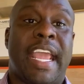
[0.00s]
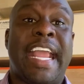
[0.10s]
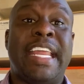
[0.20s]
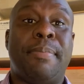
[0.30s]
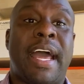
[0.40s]

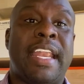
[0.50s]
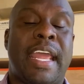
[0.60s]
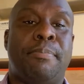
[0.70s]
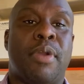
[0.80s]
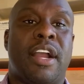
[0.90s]
Anybody
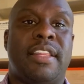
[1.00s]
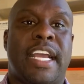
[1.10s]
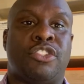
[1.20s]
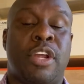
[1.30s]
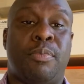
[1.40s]
they bring on
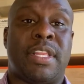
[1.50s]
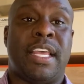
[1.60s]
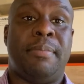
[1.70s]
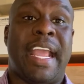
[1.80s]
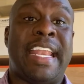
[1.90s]
that trip with
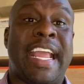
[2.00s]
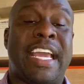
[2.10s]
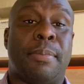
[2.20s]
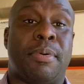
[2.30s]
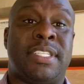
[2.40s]
them and they
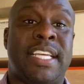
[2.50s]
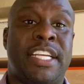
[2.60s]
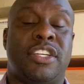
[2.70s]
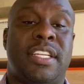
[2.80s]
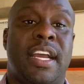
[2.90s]
get a
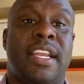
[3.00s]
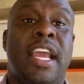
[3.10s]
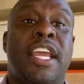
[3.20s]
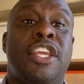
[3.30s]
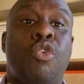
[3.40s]
procedure done,
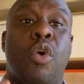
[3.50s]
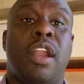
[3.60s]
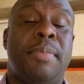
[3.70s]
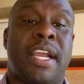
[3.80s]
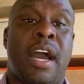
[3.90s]
you want
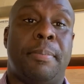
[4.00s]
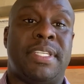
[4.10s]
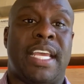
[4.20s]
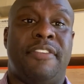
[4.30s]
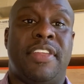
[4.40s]
to be
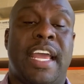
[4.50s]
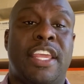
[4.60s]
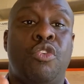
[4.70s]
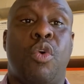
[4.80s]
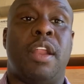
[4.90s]
compensated for that.
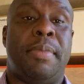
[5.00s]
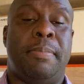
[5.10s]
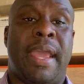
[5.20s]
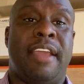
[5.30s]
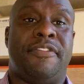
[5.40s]
You want to be
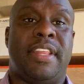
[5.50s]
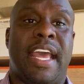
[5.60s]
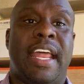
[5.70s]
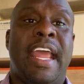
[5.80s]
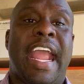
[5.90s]
paid for
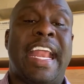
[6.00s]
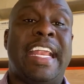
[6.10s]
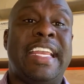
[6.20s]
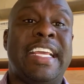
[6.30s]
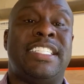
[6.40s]
that. And it
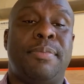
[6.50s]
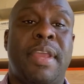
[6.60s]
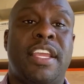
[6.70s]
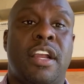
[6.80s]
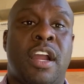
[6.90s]
needs to be
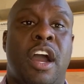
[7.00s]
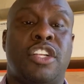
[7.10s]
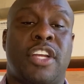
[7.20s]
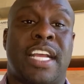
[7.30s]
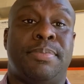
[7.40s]
in your
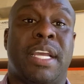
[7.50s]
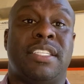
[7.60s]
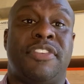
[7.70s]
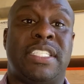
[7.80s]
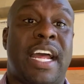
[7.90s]
contracts, because
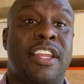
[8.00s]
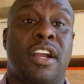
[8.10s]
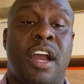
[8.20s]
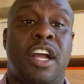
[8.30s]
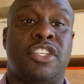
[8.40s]
if it's not in your
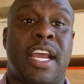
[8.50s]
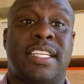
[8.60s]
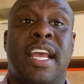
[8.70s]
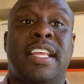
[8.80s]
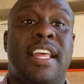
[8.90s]
contracts,
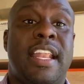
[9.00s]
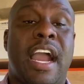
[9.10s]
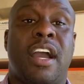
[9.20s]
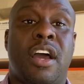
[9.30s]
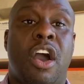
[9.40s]
they're
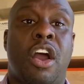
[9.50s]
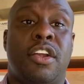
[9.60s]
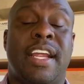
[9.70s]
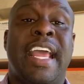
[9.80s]
not going to honor it.